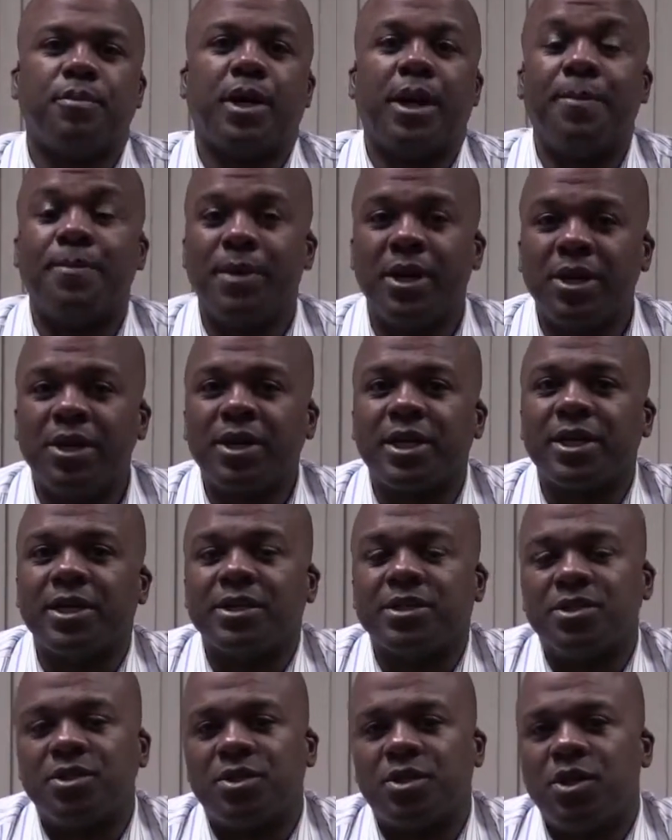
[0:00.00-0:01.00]

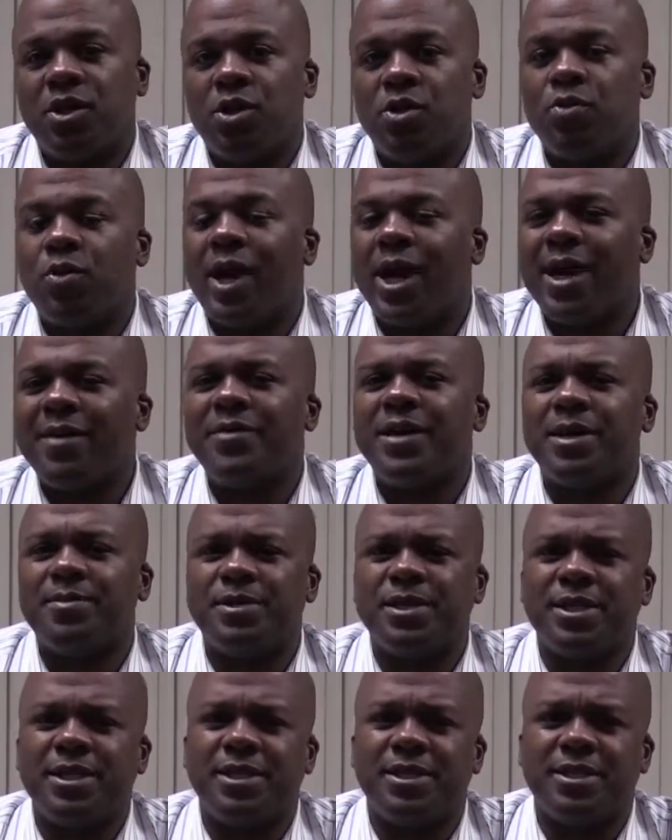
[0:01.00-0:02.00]
Americans who have
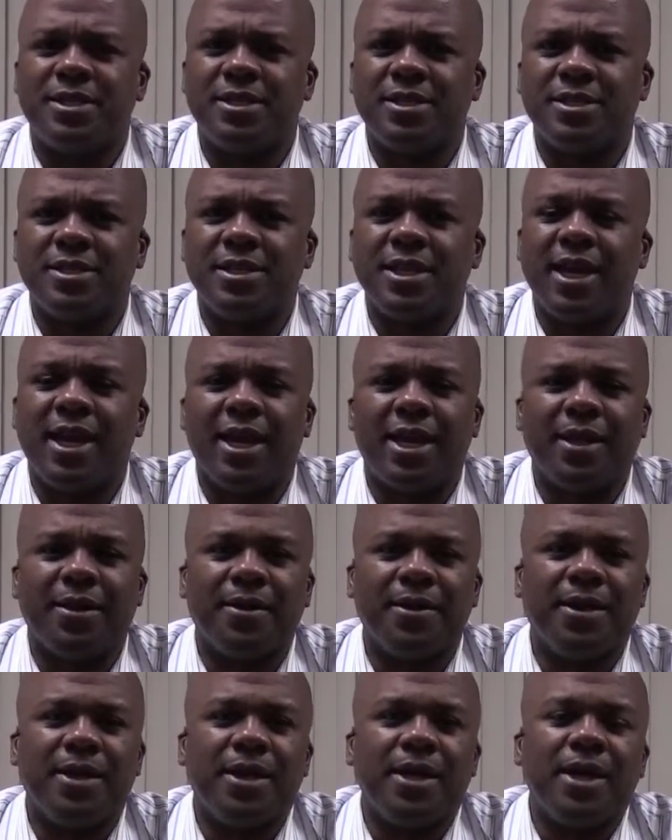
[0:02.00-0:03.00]
Hep C to this day.
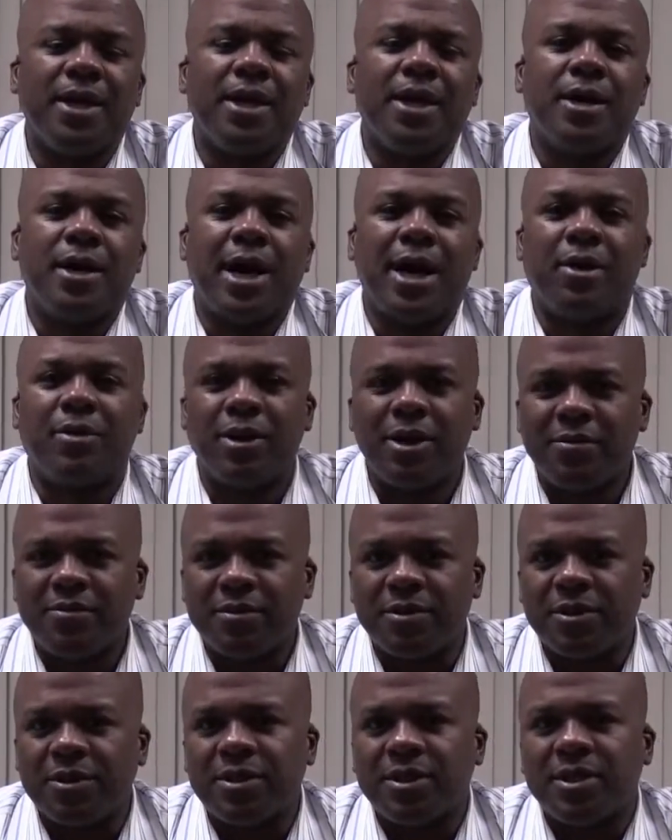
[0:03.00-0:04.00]

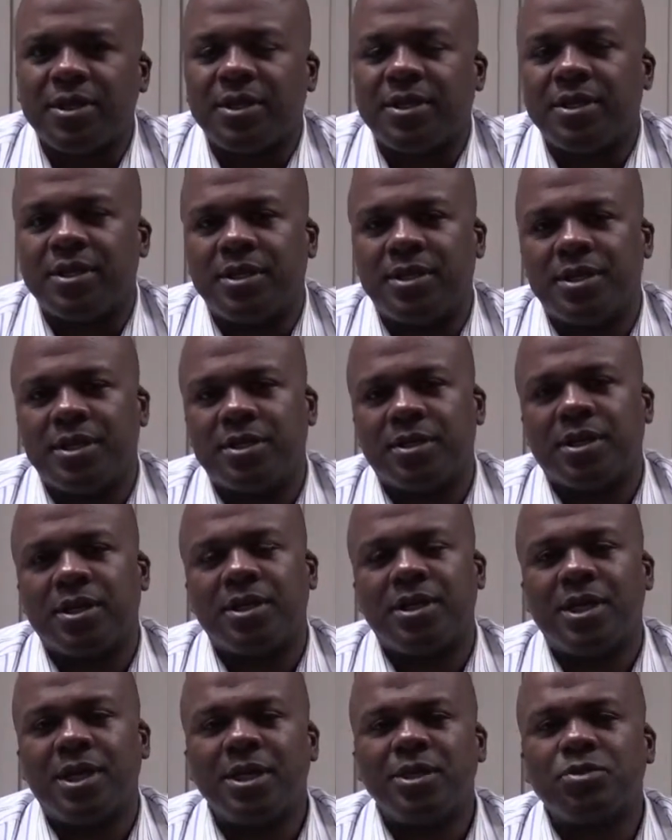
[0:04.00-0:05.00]
However, the
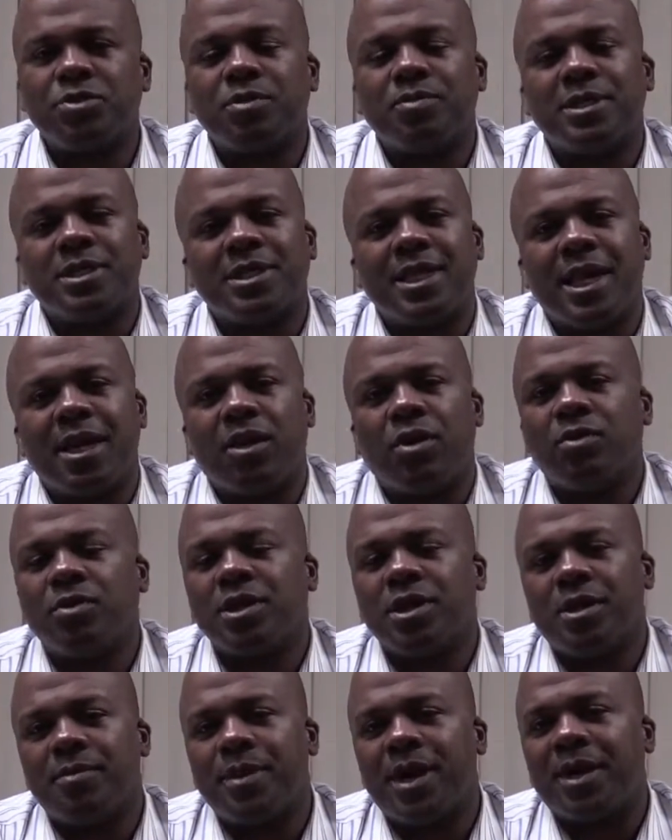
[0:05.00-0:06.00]
conundrum is that
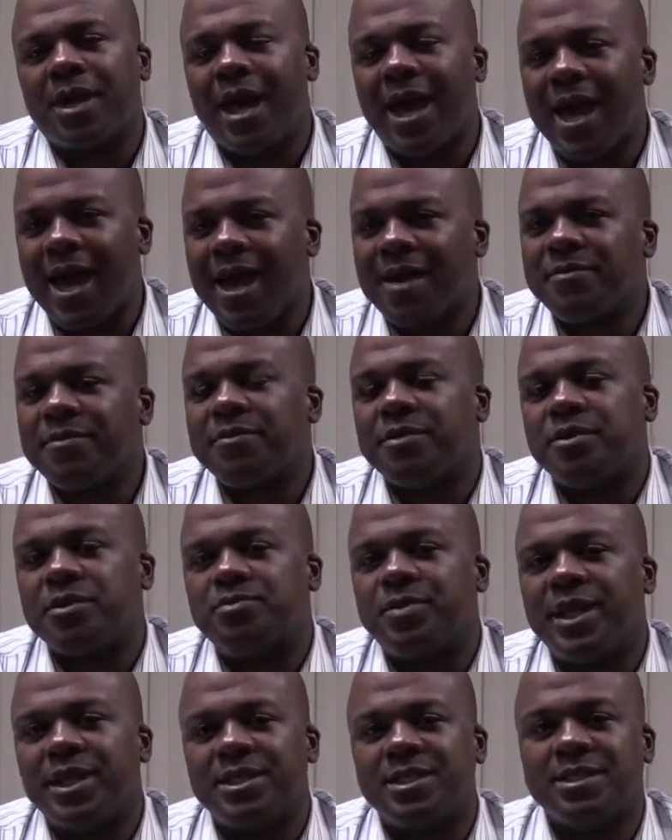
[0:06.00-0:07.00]
only about half of
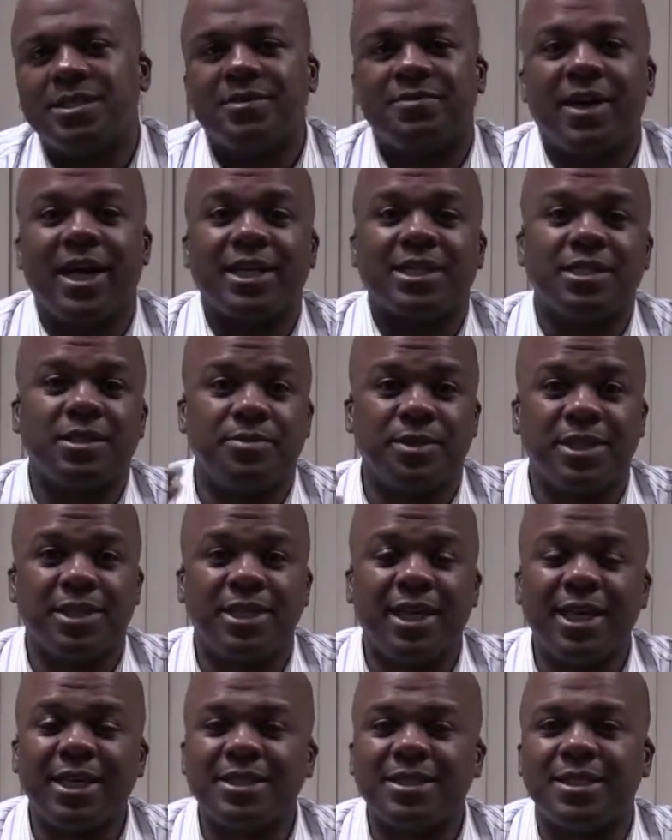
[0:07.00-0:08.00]
those patients have actually been
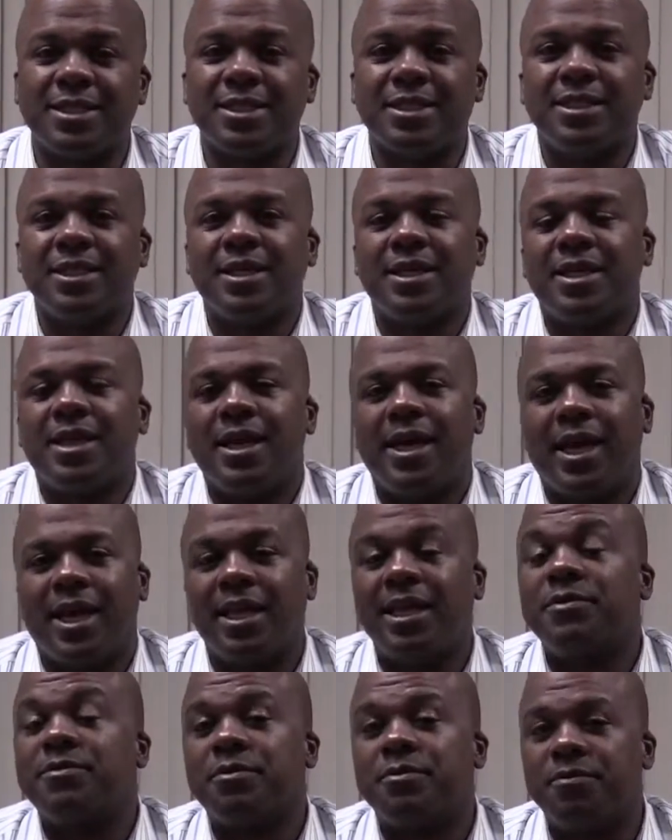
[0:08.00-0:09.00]
tested,
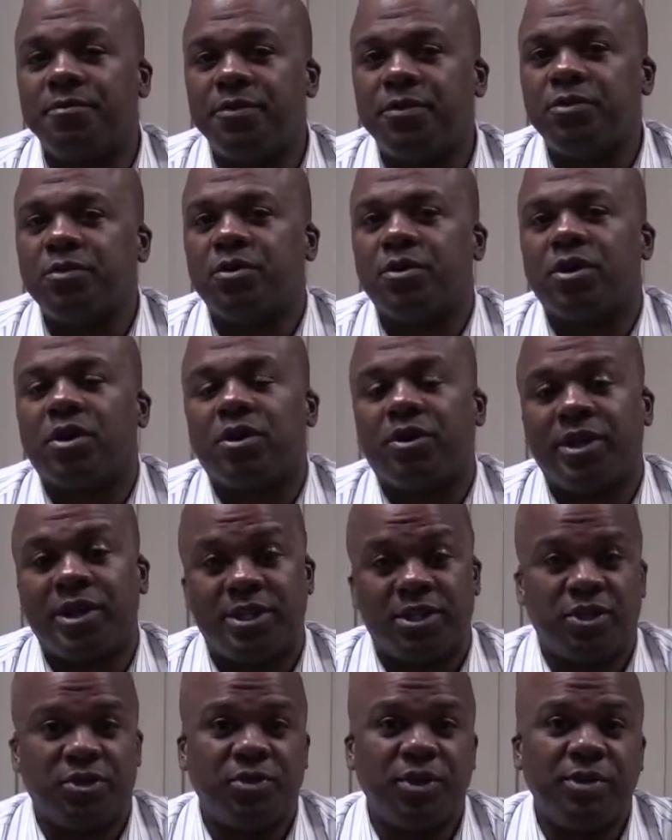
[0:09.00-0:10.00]
and even fewer are
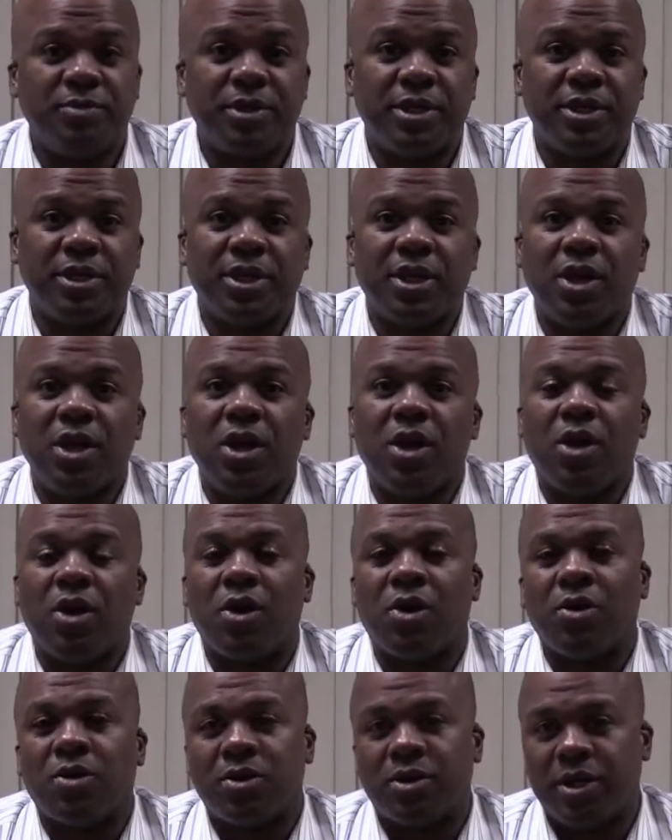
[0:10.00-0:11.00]
in treatment,
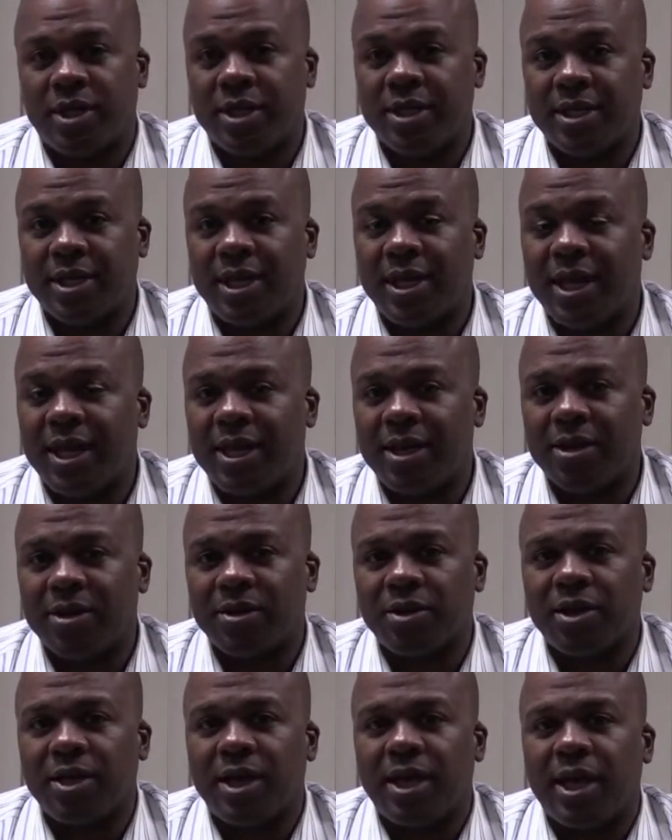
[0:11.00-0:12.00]
are in
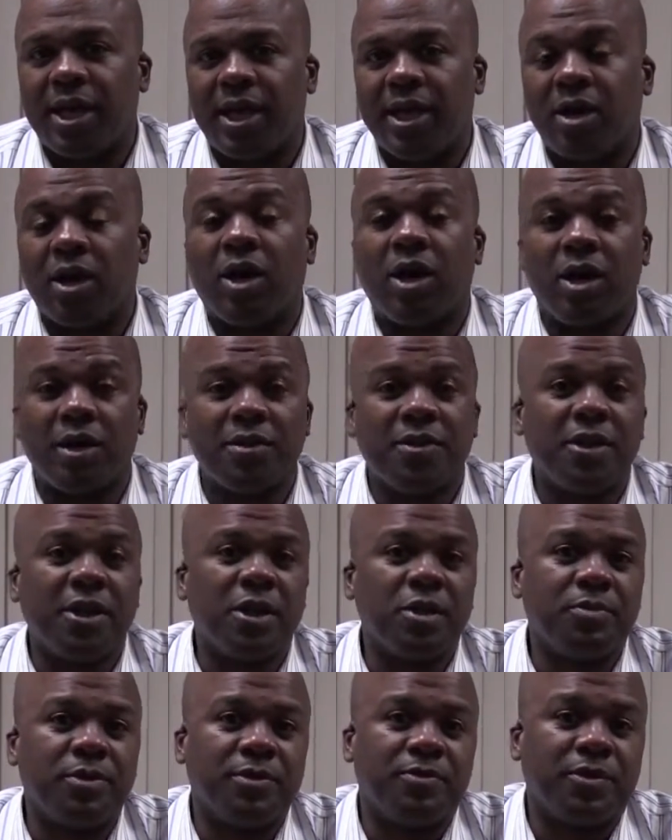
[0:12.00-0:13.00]
care, and on
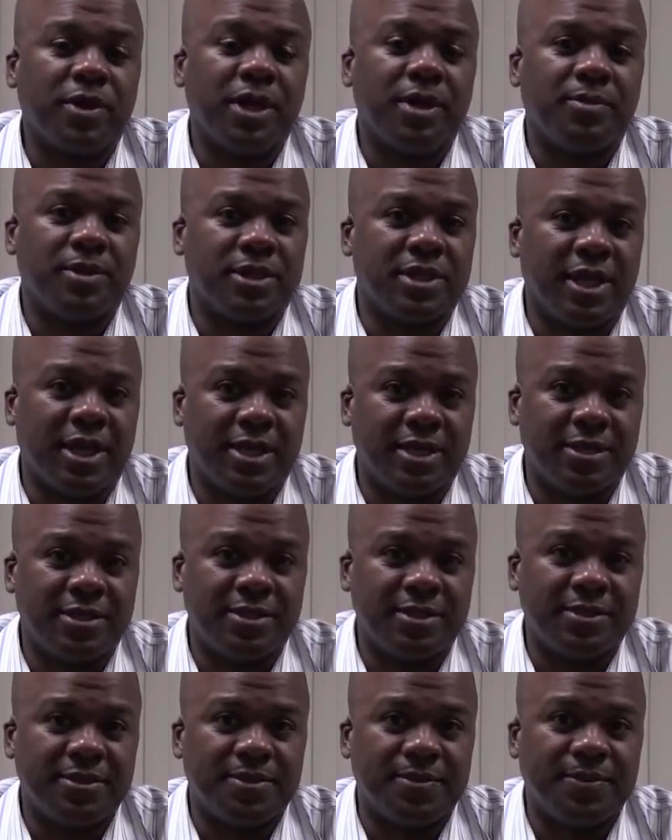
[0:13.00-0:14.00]
therapy for
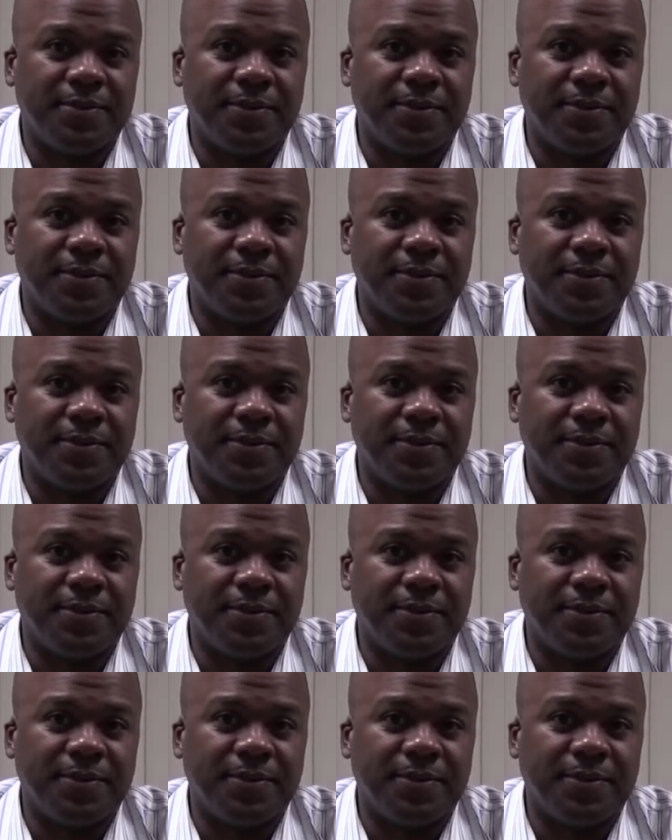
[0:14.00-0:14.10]
hepatitis.